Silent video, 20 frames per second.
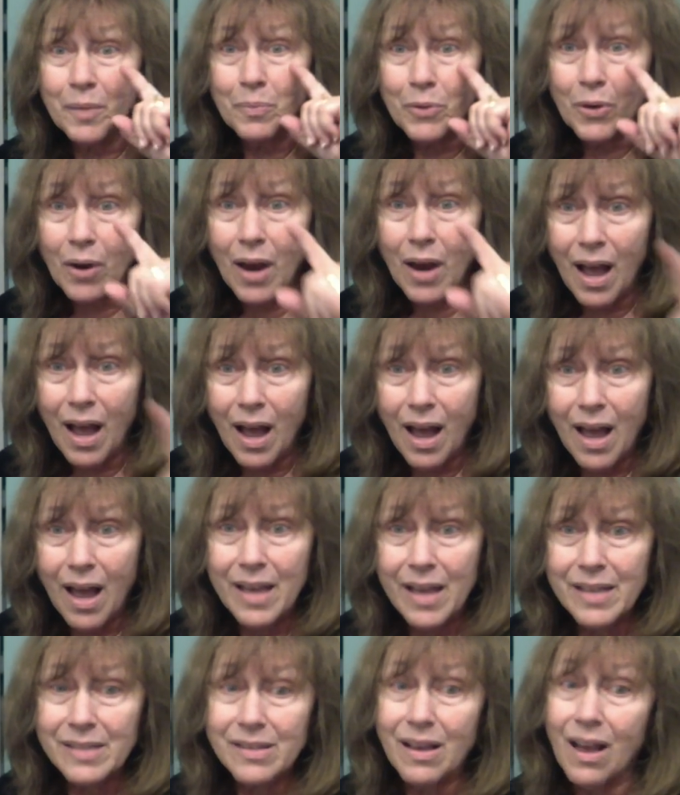your
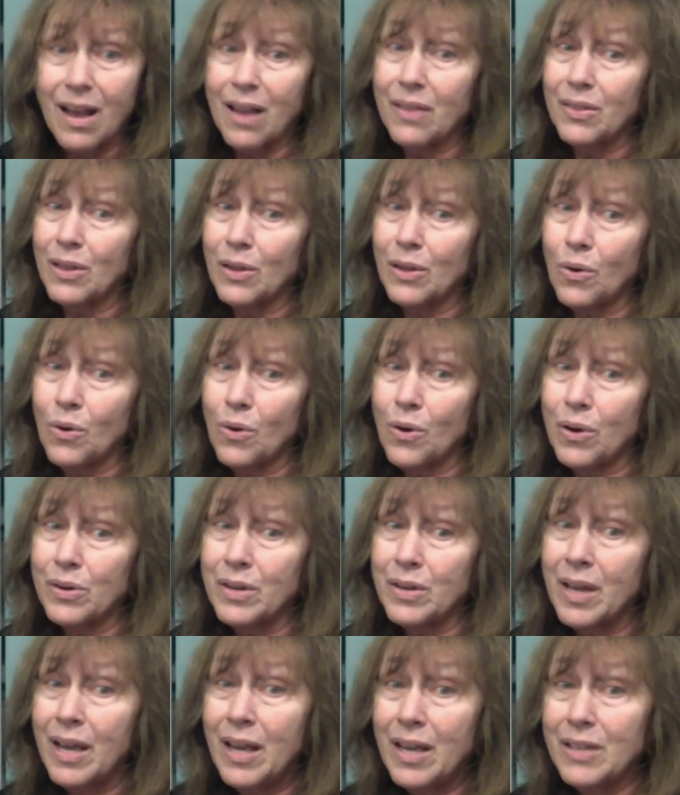eyes on the Lord,
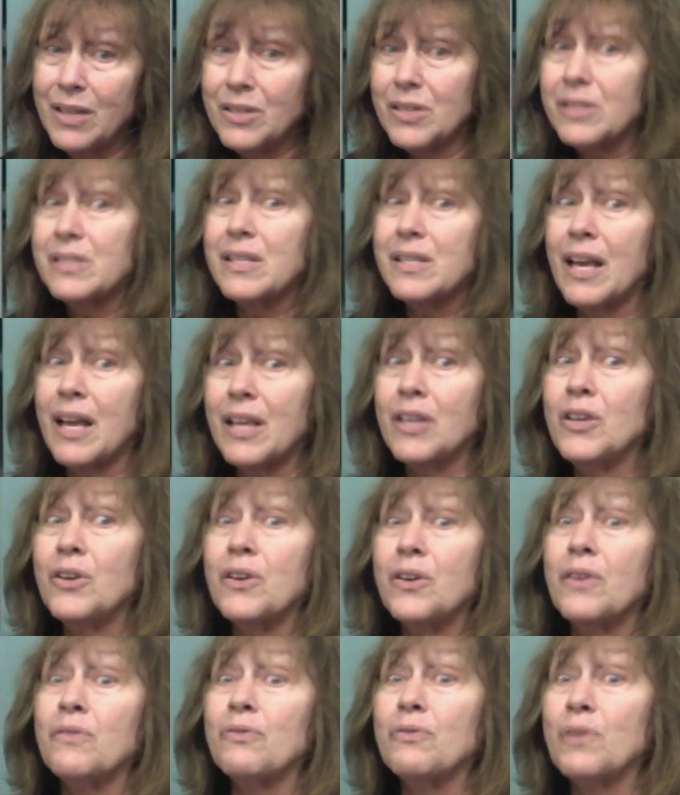just like you
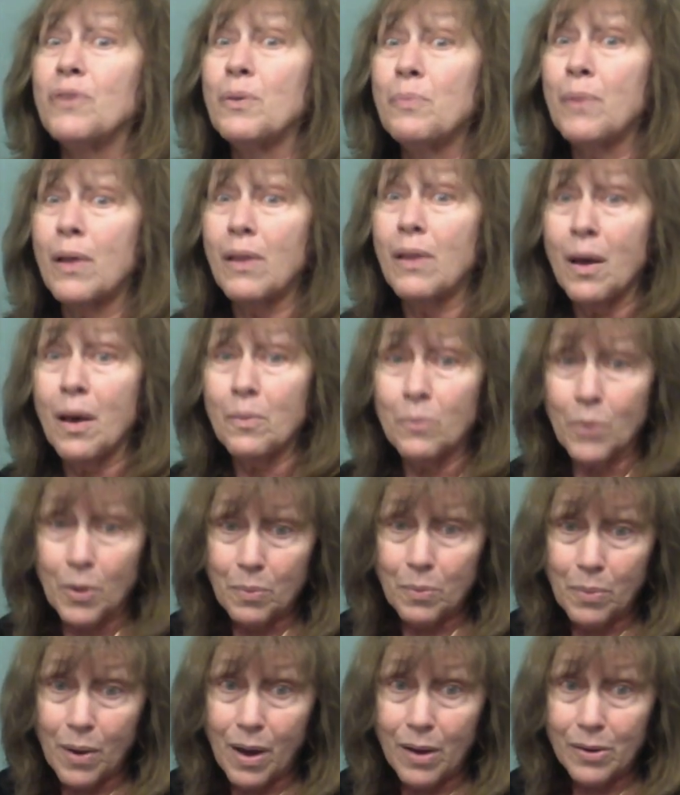can flip a lot more
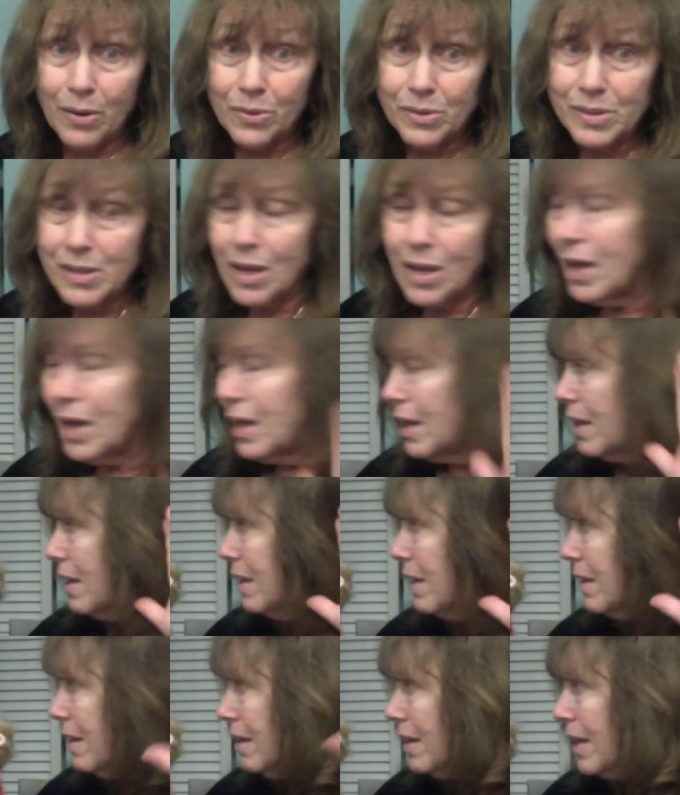bottles.
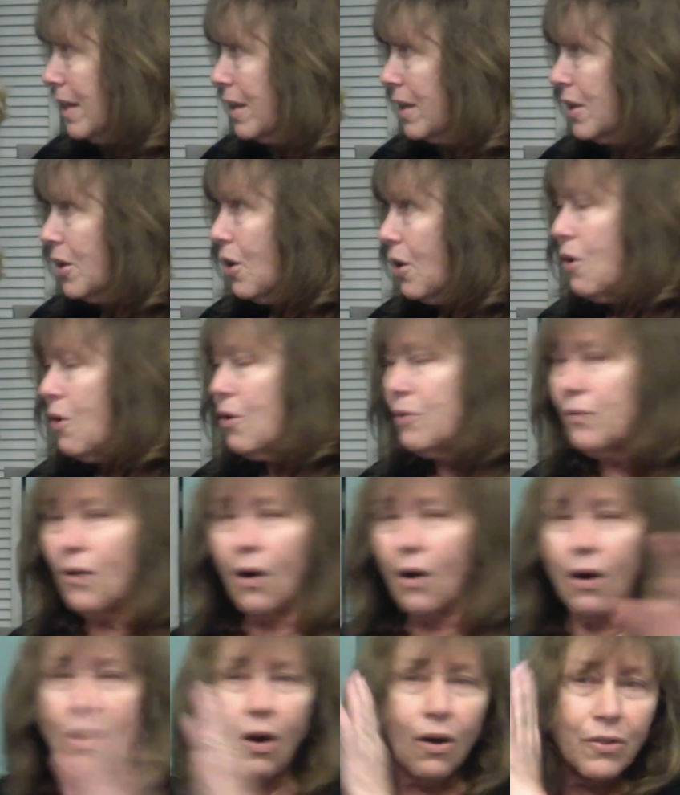Let go of
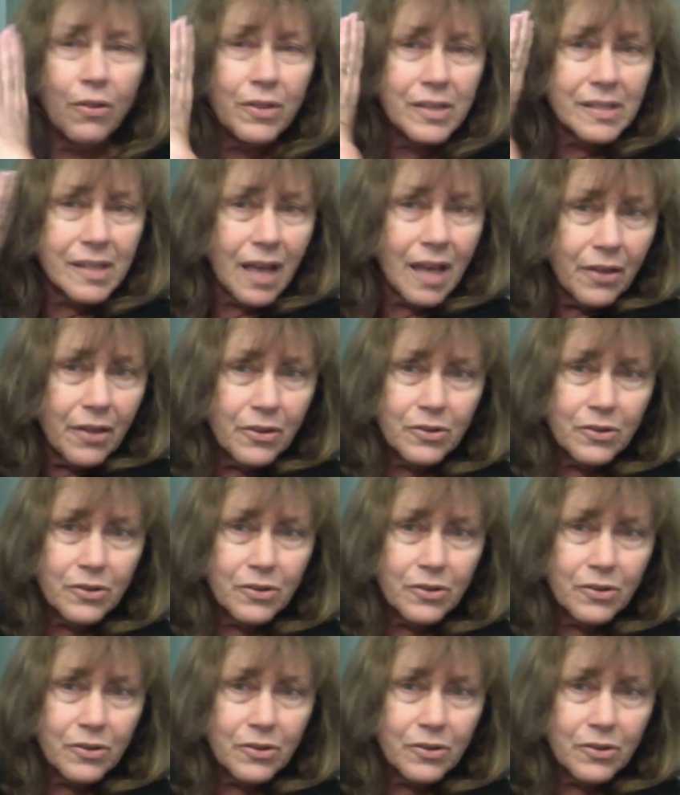all this other